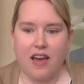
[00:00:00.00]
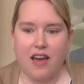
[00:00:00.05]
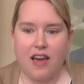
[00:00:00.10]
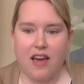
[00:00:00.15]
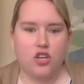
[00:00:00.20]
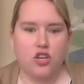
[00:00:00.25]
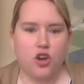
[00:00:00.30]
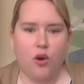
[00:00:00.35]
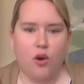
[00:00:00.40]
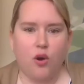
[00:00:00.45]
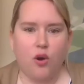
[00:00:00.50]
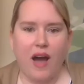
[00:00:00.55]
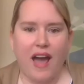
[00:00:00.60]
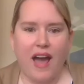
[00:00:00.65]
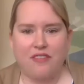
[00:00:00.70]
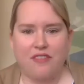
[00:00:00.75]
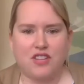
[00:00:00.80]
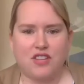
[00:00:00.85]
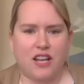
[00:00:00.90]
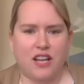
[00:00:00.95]
you know, I
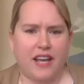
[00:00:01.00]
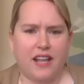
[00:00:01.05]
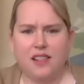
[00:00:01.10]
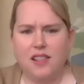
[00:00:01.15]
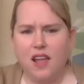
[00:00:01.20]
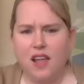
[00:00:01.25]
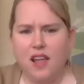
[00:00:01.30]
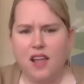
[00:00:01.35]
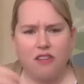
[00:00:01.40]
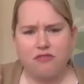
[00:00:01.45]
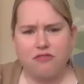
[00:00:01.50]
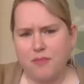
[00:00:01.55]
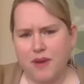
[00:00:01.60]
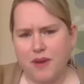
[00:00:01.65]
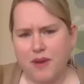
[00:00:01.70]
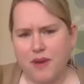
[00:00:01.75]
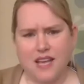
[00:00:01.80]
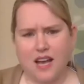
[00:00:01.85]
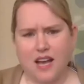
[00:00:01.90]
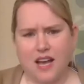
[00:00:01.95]
have to like love
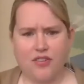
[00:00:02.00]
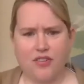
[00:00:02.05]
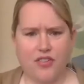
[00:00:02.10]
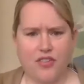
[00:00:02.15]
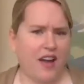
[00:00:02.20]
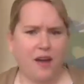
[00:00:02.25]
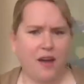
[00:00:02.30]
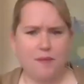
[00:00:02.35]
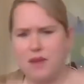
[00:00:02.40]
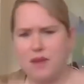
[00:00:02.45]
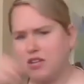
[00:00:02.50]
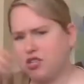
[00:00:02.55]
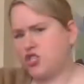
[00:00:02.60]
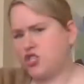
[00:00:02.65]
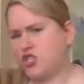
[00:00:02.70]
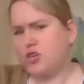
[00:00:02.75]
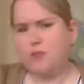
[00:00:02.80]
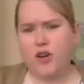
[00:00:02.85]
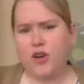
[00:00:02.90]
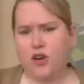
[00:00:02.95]
myself and think I'm
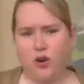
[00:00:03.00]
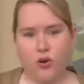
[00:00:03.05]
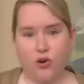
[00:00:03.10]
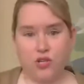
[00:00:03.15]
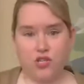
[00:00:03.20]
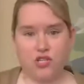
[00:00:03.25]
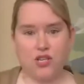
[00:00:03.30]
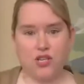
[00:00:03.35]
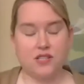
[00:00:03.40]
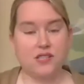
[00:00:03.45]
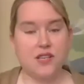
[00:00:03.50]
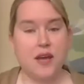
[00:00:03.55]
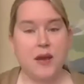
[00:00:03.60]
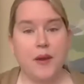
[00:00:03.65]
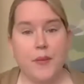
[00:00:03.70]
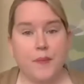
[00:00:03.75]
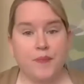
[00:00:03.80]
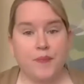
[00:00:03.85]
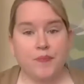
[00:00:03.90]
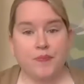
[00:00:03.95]
super gorgeous.
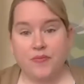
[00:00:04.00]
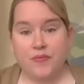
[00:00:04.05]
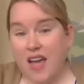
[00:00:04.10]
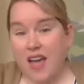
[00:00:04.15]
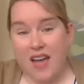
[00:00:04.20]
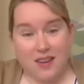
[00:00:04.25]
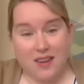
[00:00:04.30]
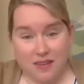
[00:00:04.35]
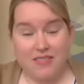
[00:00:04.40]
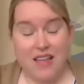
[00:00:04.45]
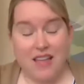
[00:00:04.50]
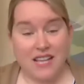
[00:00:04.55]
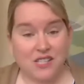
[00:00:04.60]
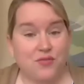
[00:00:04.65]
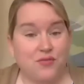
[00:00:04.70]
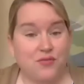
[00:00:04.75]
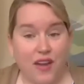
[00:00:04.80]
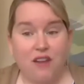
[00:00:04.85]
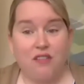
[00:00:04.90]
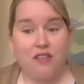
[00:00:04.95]
And that's
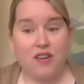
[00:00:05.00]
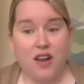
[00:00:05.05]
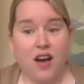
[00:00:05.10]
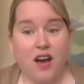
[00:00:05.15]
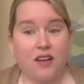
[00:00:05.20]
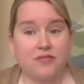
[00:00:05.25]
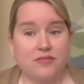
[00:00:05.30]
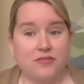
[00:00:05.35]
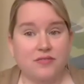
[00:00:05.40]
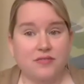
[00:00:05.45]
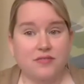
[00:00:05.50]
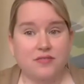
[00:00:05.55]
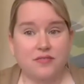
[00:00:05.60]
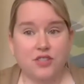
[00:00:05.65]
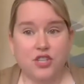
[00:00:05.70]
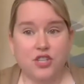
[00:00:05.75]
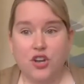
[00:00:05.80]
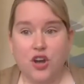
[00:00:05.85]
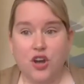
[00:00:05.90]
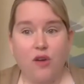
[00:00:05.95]
fair enough.
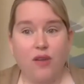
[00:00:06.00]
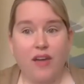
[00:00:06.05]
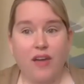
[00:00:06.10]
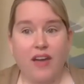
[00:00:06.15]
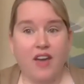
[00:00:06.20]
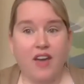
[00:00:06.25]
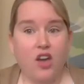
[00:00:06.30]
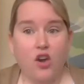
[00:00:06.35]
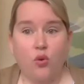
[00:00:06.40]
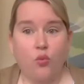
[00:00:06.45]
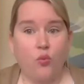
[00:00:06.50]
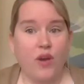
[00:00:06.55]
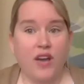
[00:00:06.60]
You know, like we're